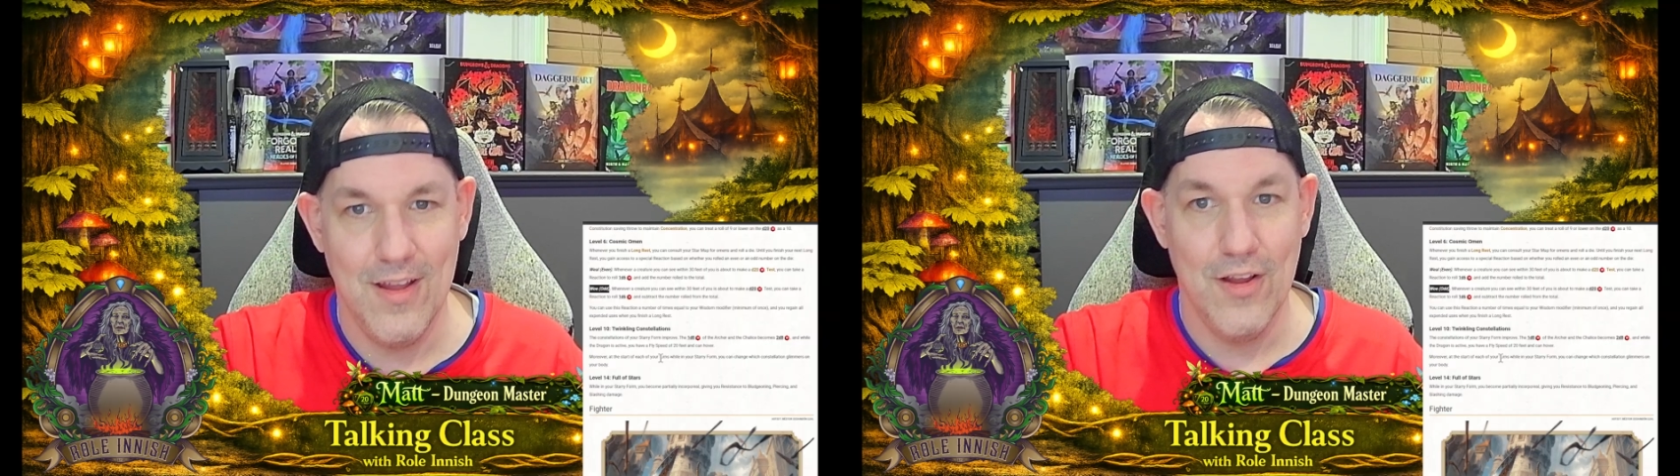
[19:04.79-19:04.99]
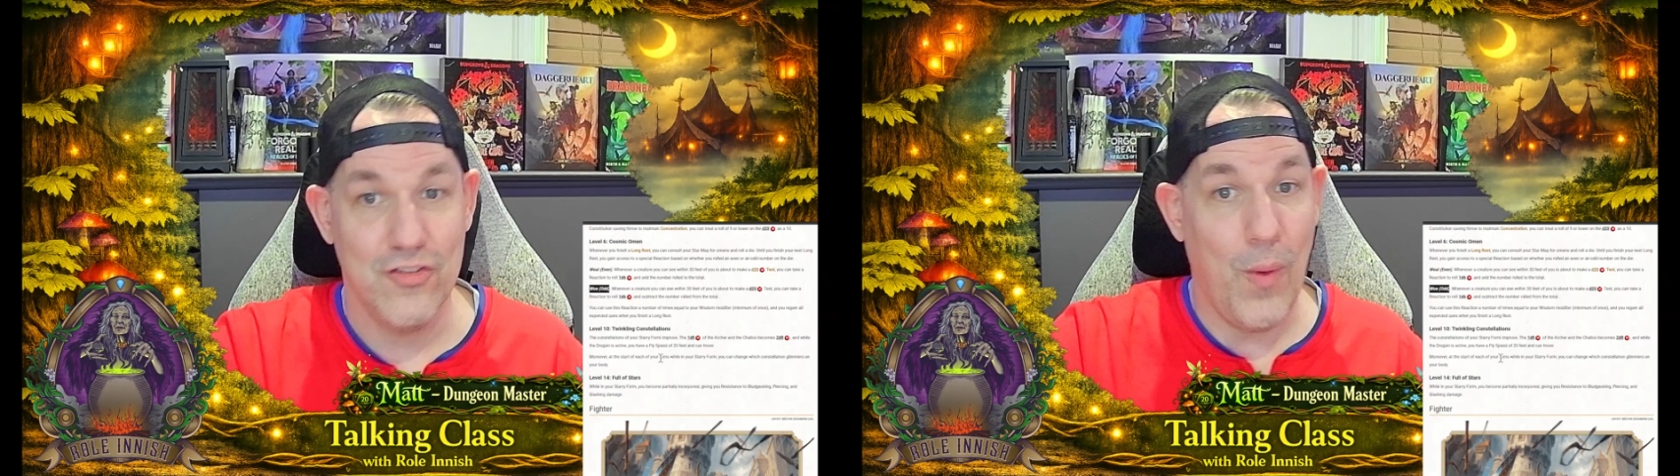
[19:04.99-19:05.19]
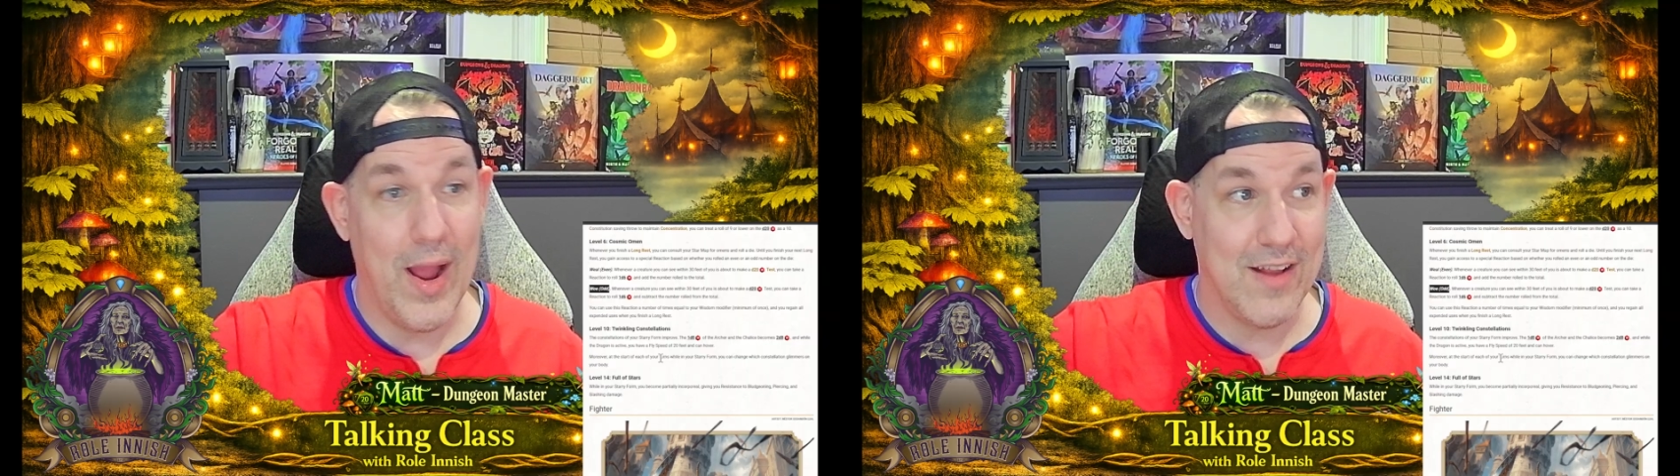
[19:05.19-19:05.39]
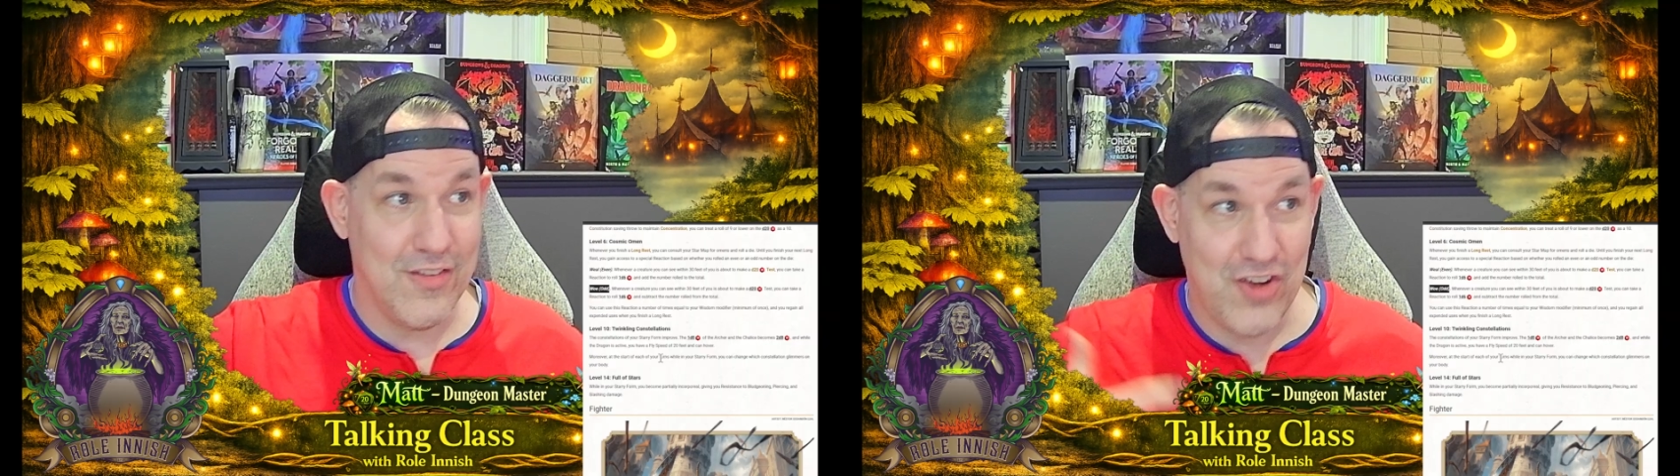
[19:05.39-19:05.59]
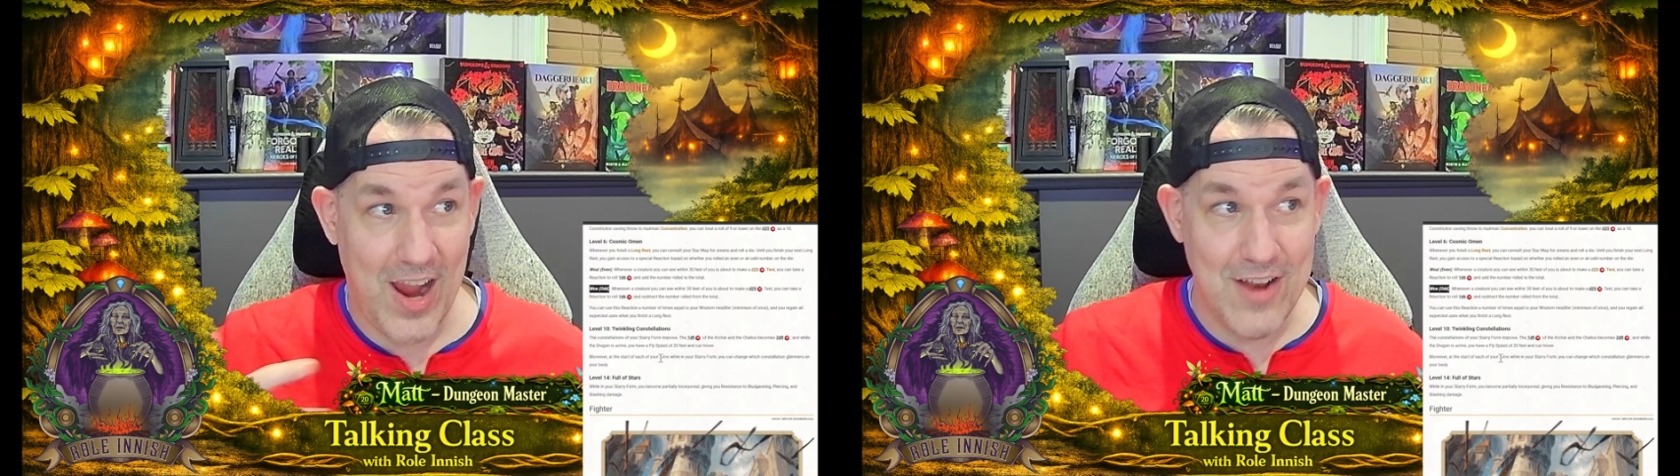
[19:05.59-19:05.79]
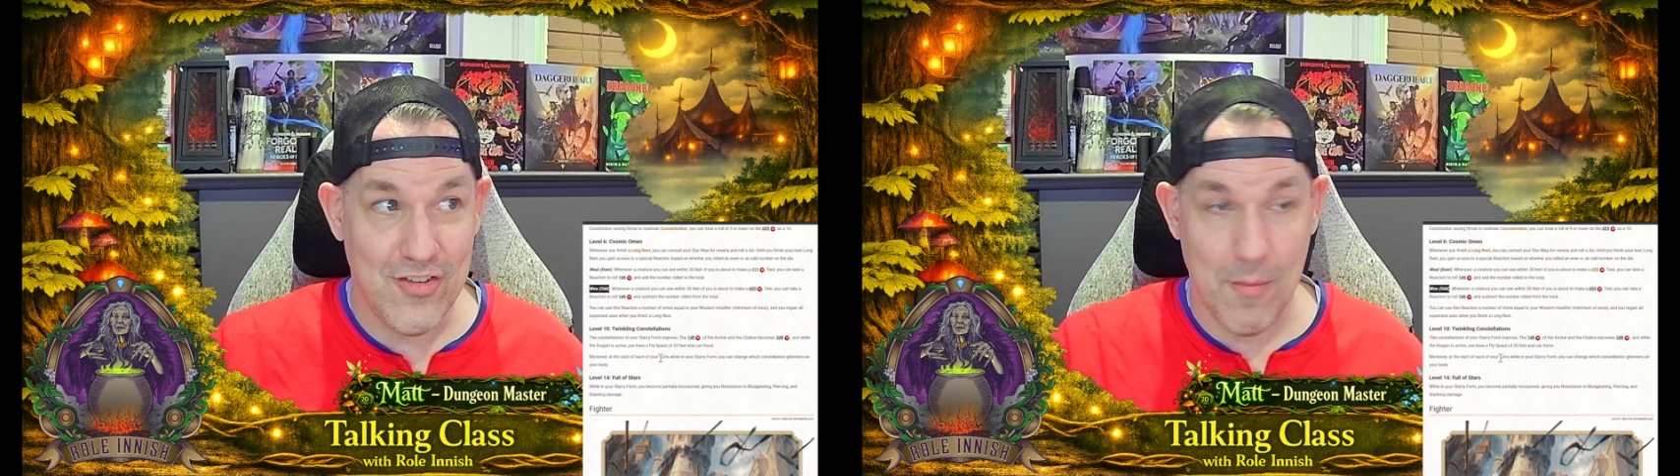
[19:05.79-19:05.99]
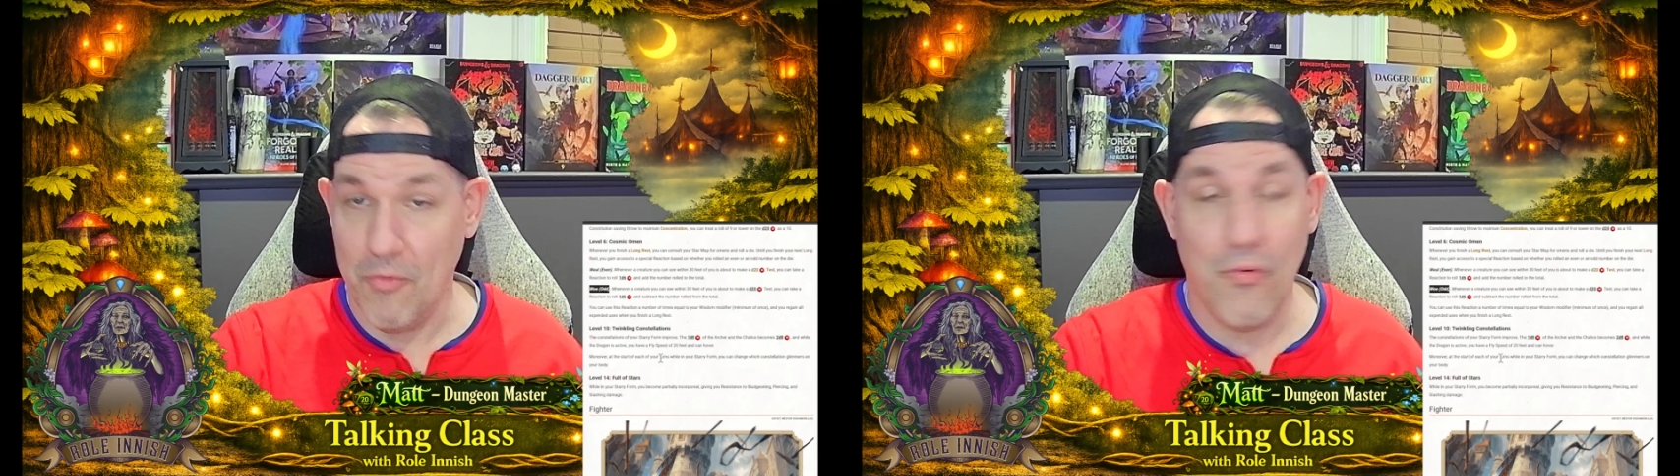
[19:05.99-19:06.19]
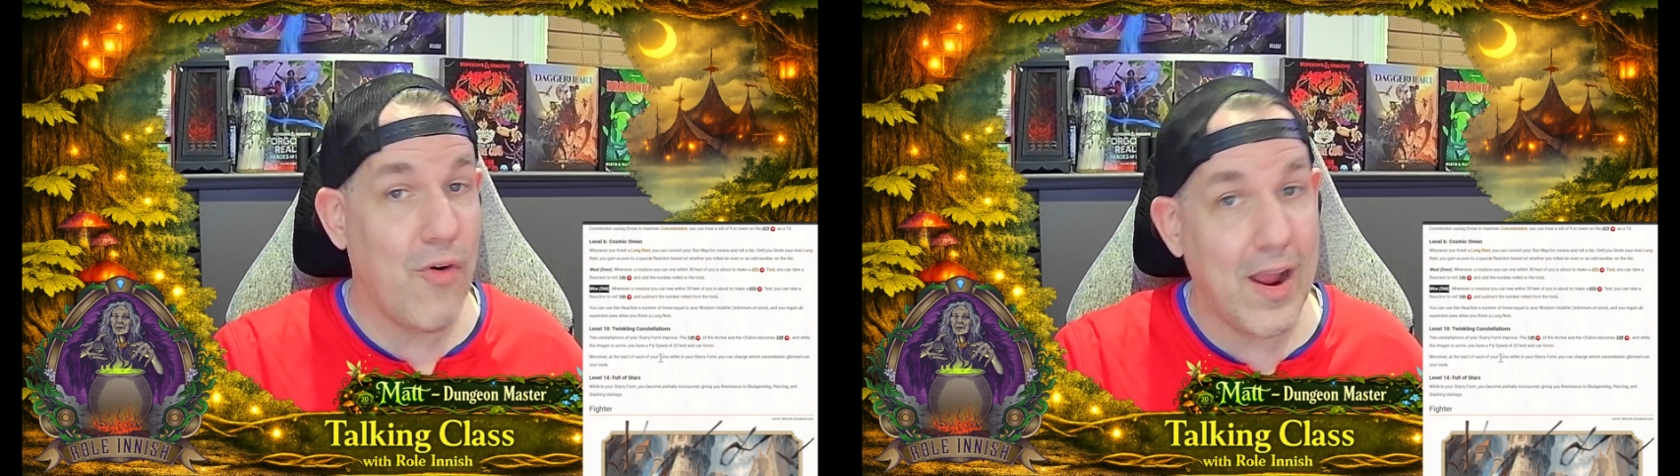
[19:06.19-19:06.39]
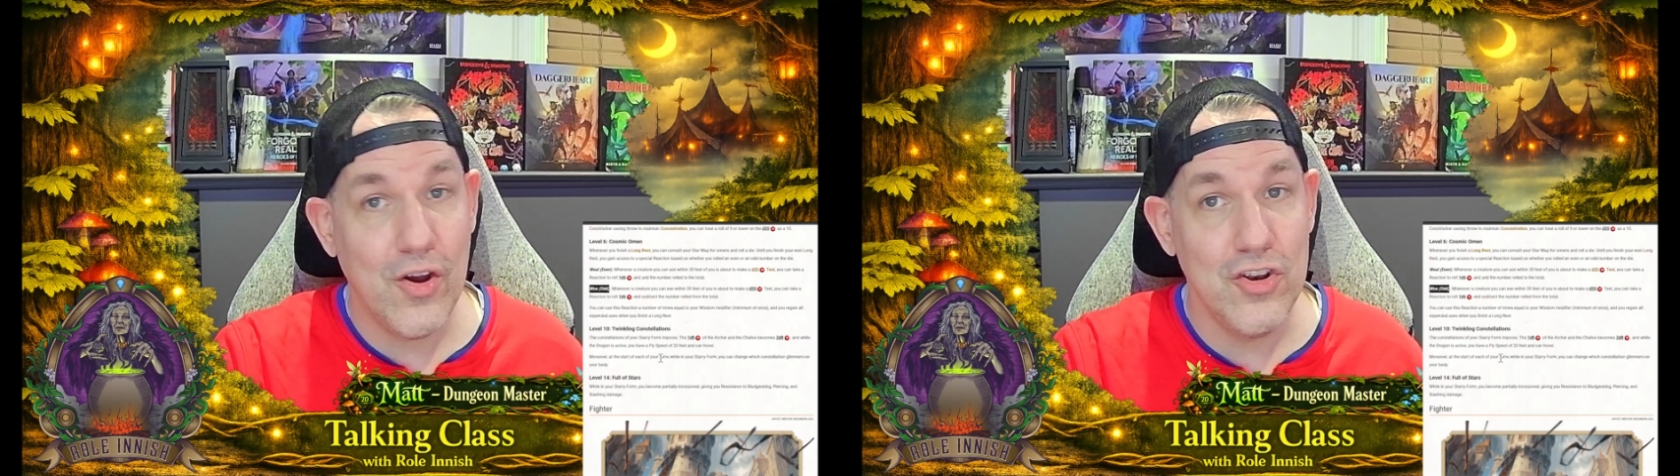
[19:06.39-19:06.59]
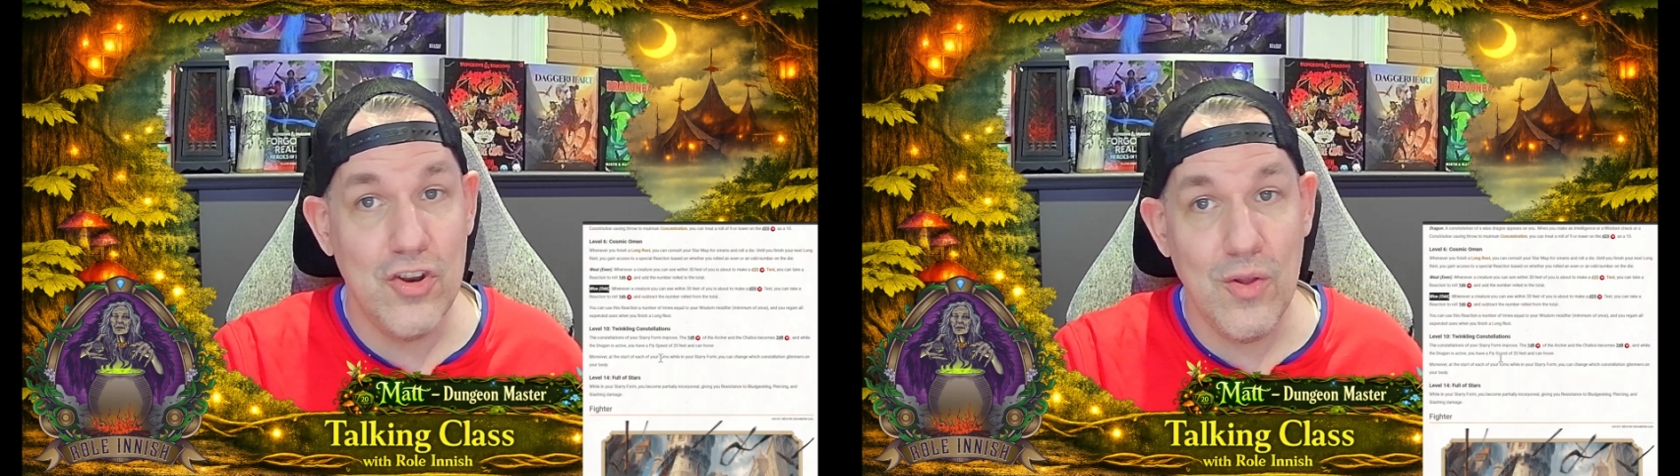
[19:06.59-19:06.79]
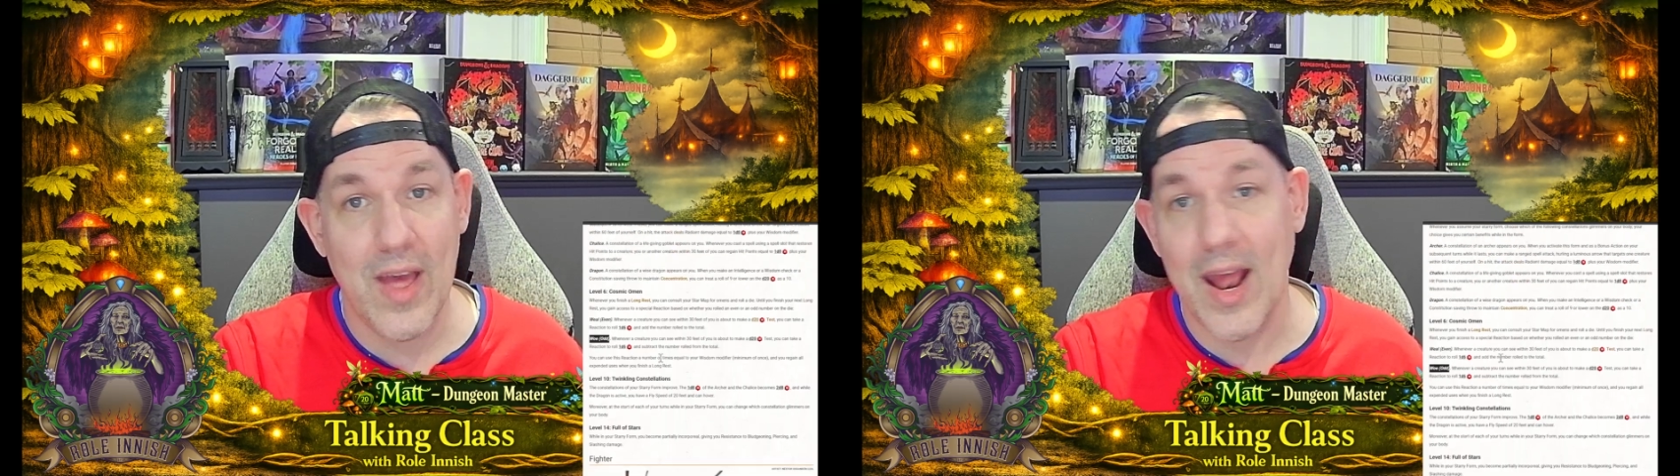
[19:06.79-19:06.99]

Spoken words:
So I can change them. Before I couldn't do that.